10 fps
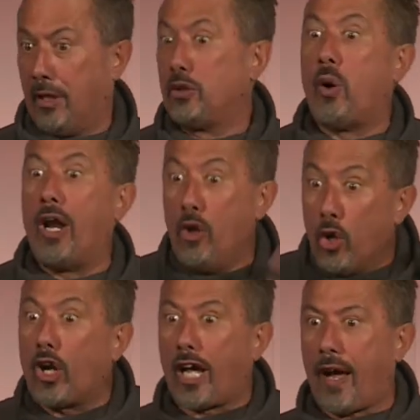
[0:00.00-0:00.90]
Do I
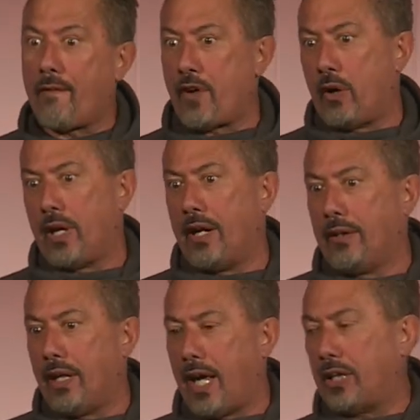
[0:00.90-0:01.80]
look like I fell down
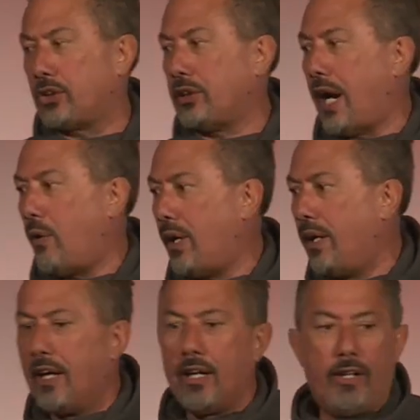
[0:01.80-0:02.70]
in the last shower?
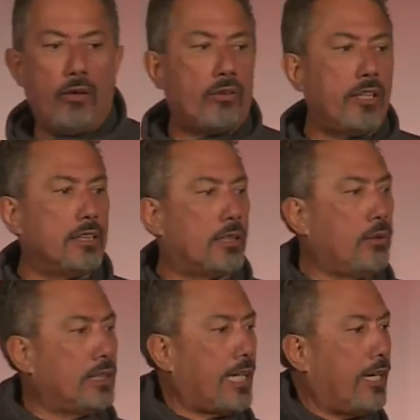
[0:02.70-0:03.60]
Little things that
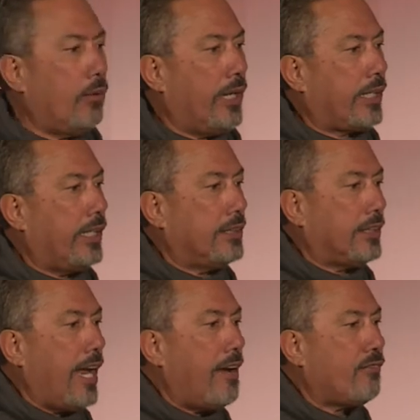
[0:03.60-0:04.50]
we say to our
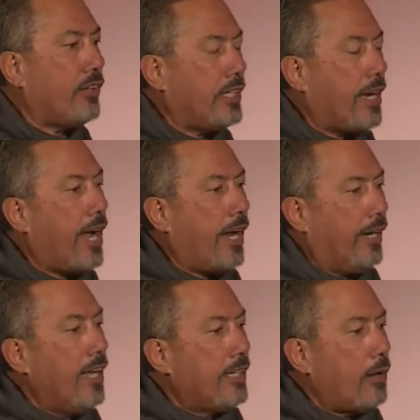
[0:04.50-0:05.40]
kids every day
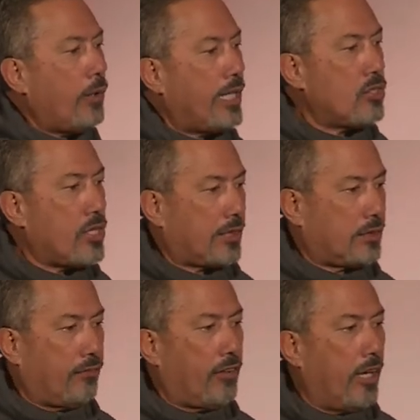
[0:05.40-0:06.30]
that we can
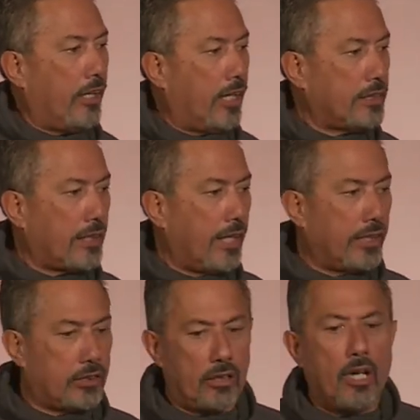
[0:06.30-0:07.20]
justify in
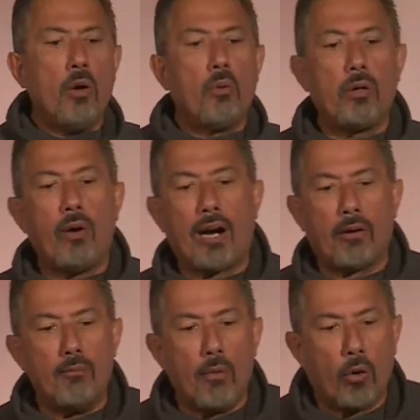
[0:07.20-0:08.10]
isolation. Well, you are
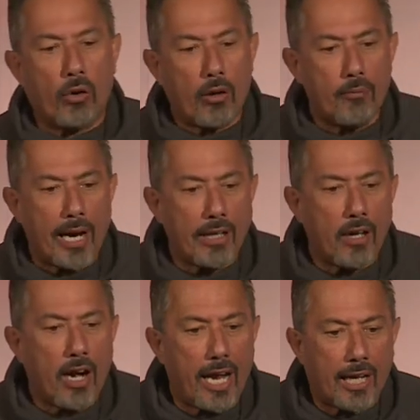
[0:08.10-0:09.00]
a moron, mate.
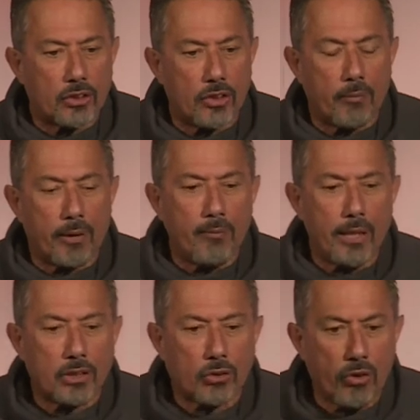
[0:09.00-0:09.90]
I asked you to bring
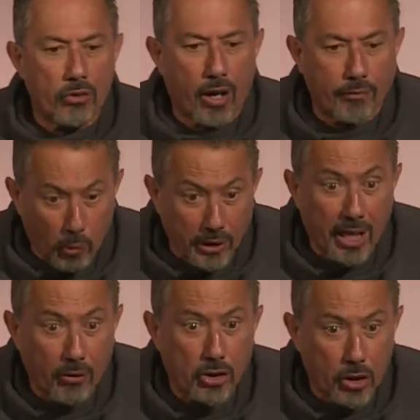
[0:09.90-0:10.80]
me a screwdriver. What the
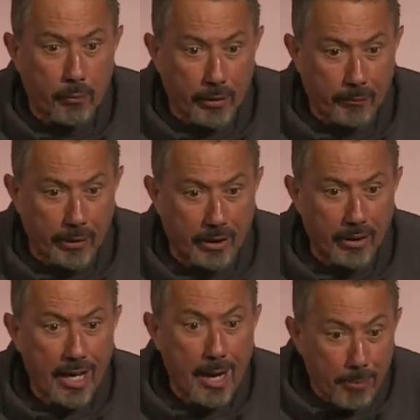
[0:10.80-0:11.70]
hell did you bring me?
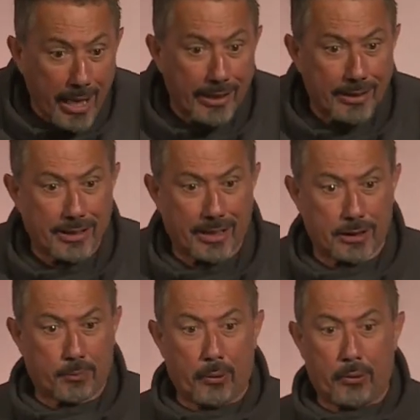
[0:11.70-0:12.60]
A bloody
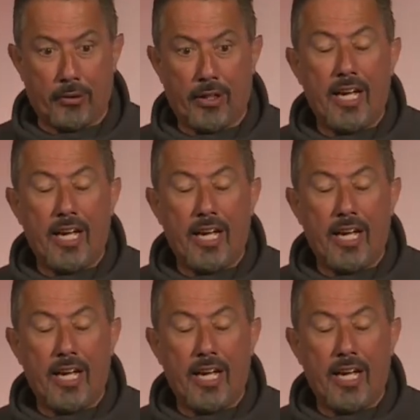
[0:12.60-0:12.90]
teaspoon.